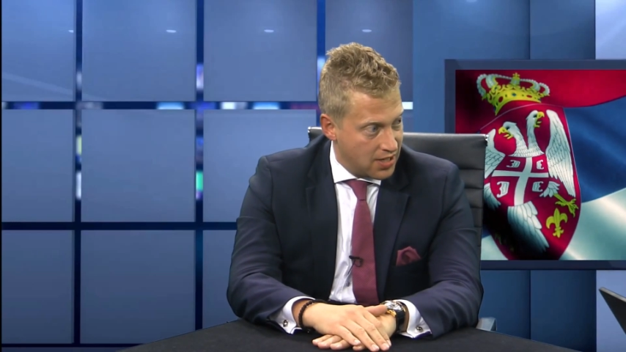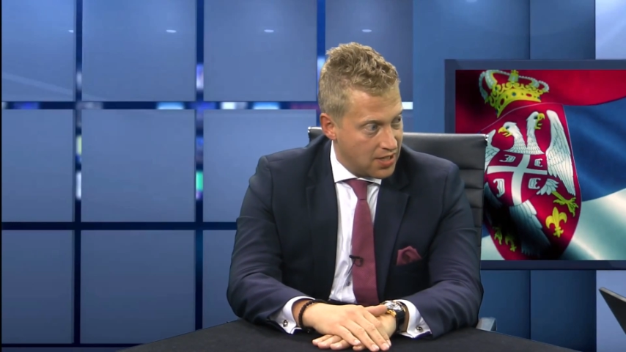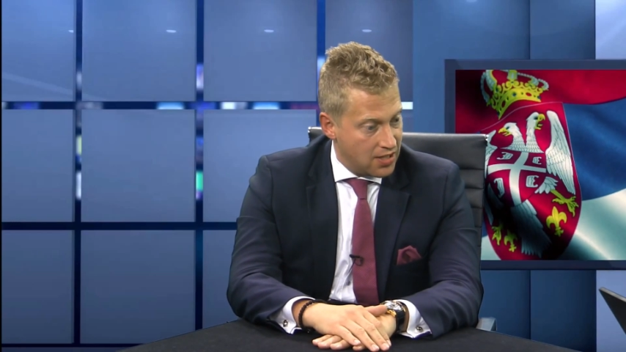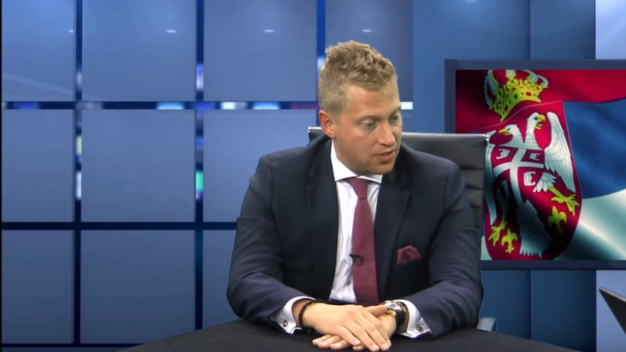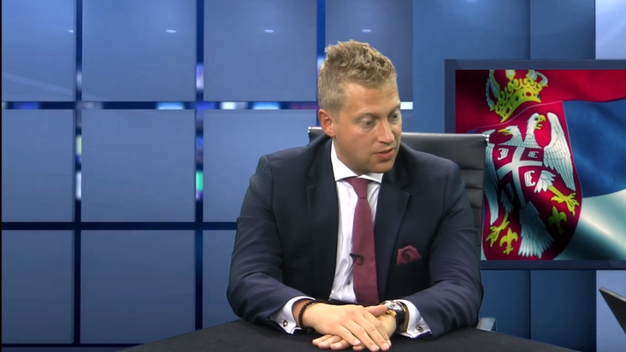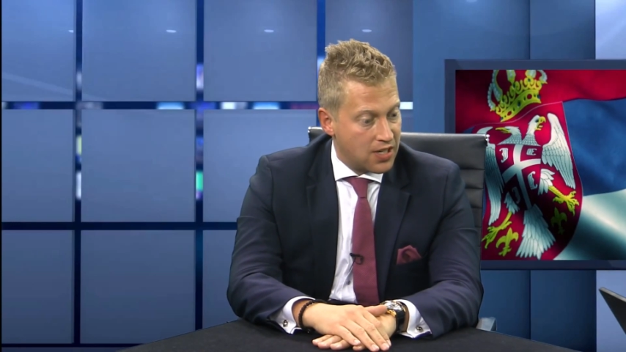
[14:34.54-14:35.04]

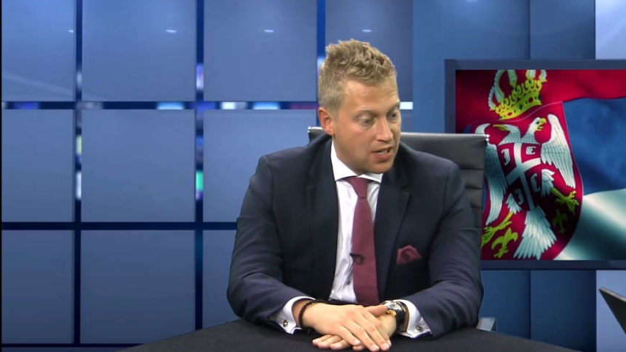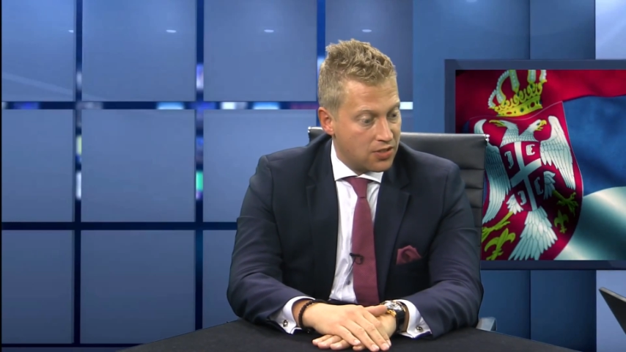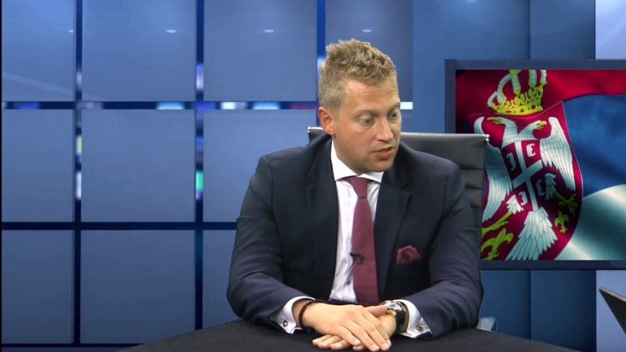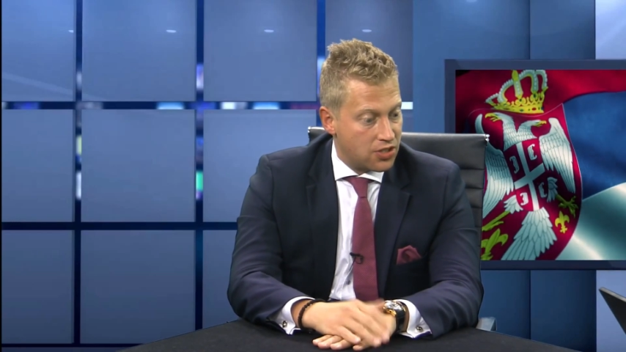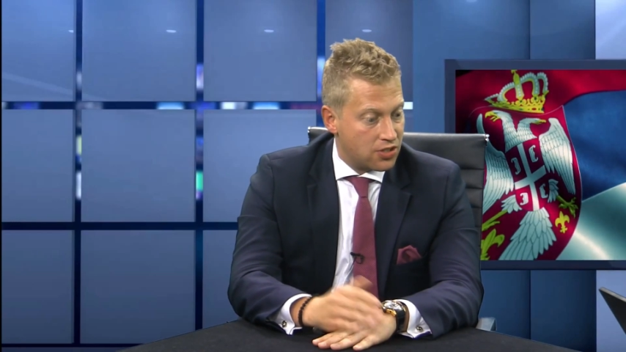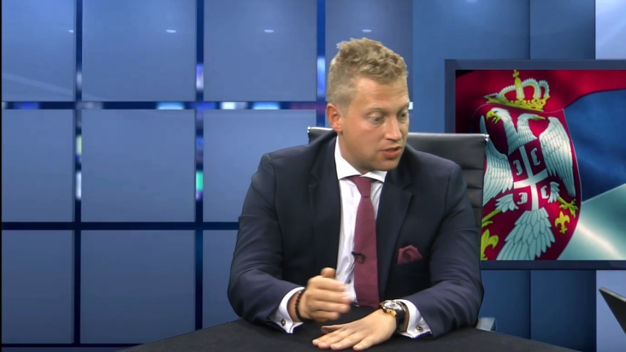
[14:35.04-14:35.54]
You
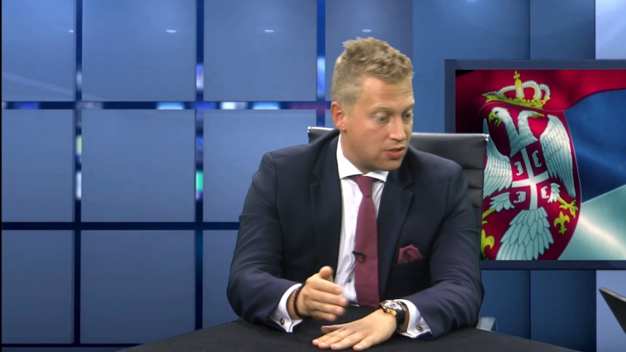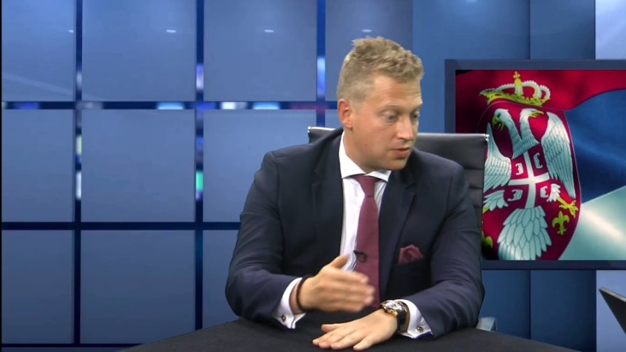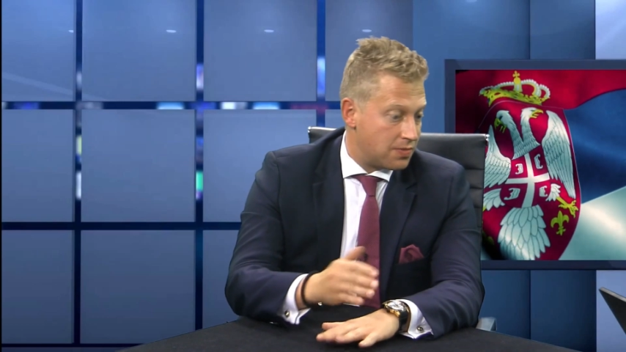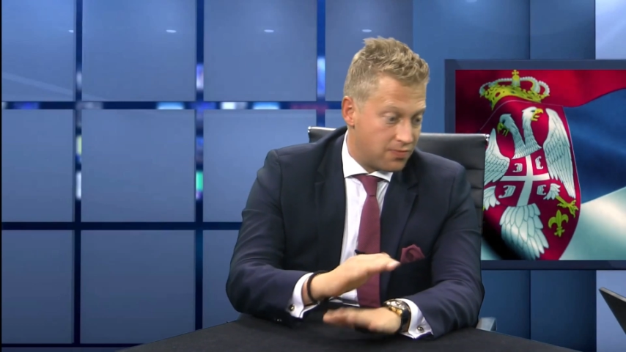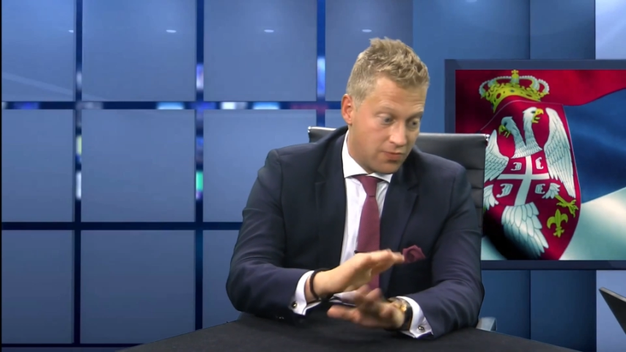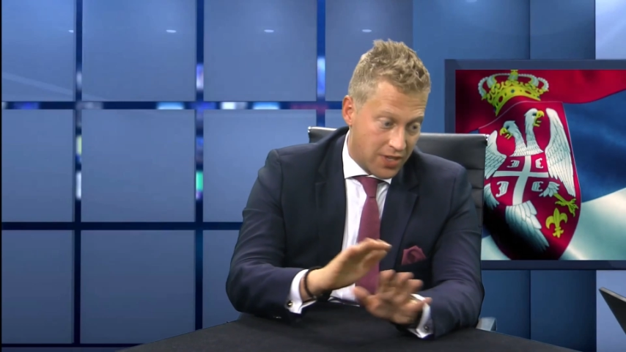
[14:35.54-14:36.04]
cannot just
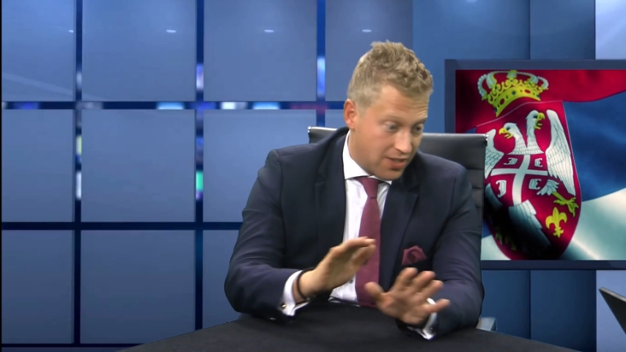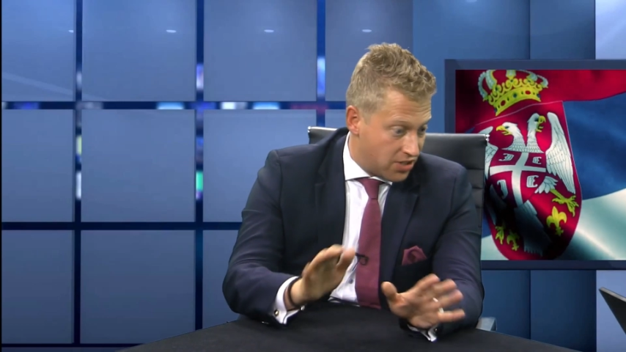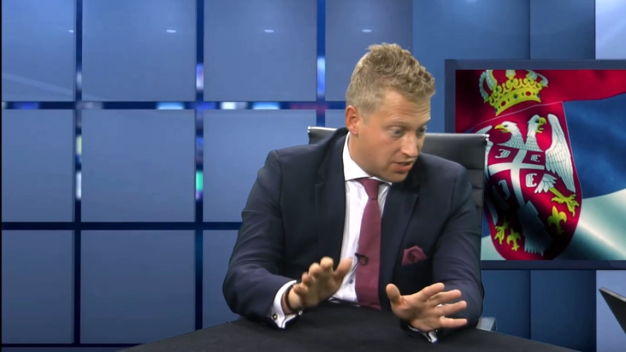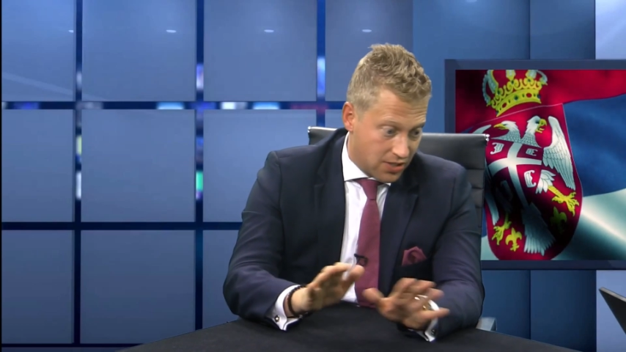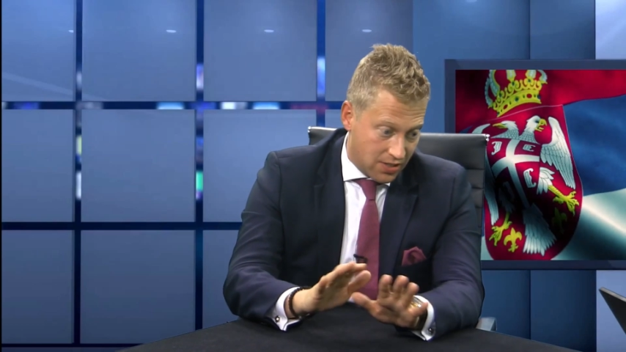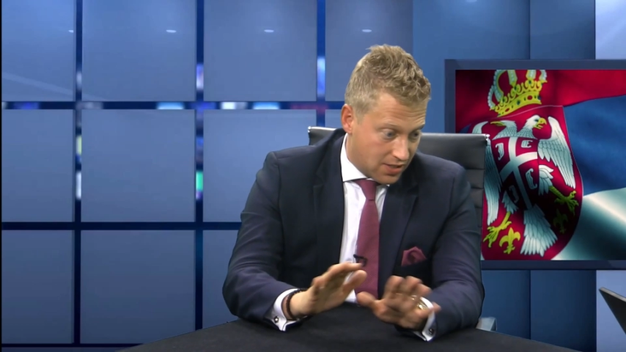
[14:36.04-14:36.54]
go with
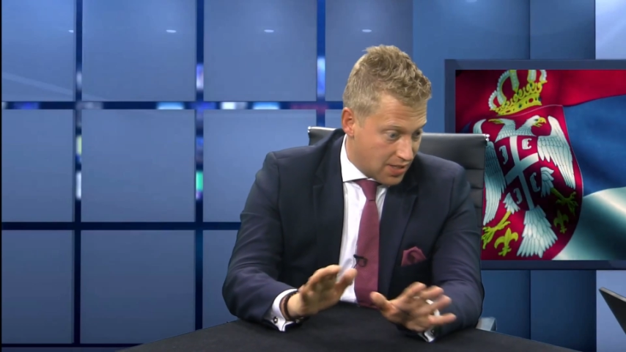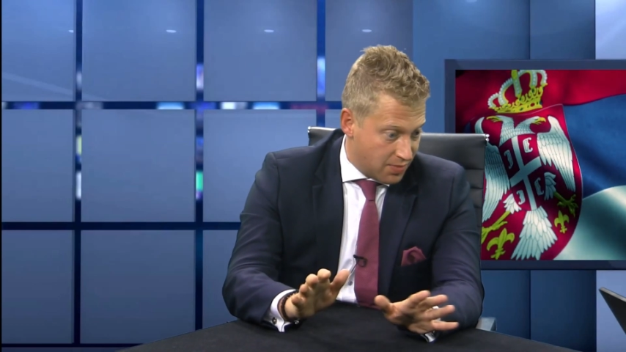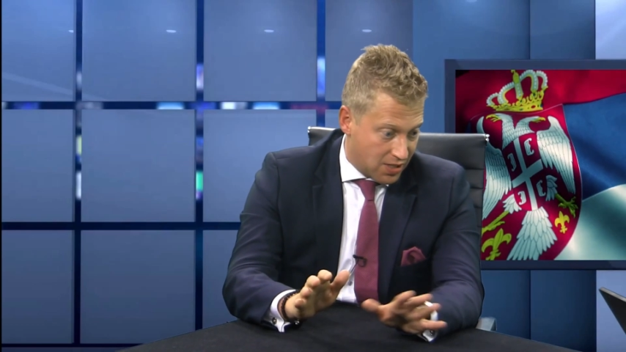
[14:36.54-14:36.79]
just some